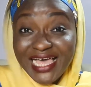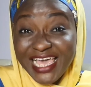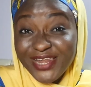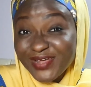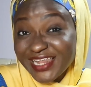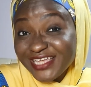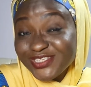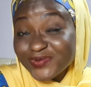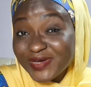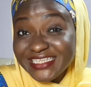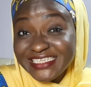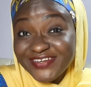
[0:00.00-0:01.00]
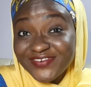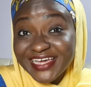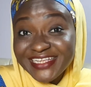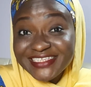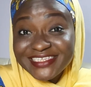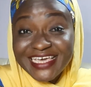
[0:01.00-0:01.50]
I look like 20,
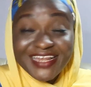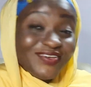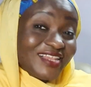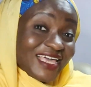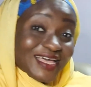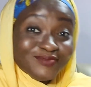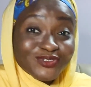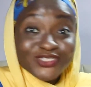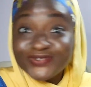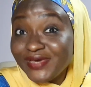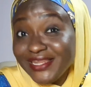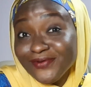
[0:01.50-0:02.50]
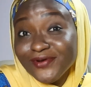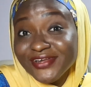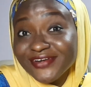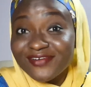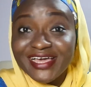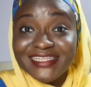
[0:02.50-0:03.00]
right? I look like I'm just
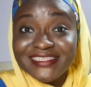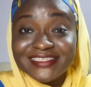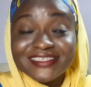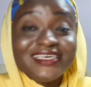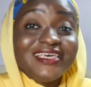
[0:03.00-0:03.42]
21, right?